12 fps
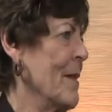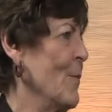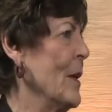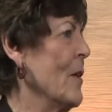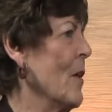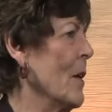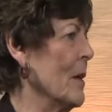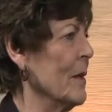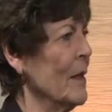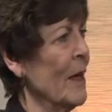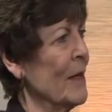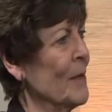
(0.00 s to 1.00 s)
we
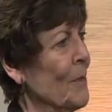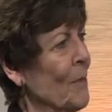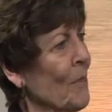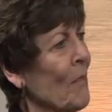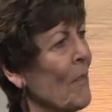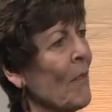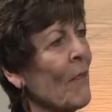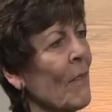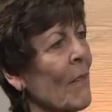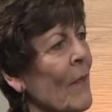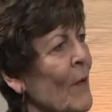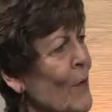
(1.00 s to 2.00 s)
call,
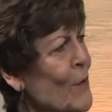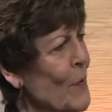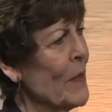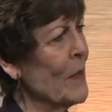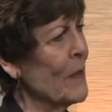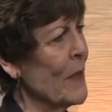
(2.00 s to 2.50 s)
what do we call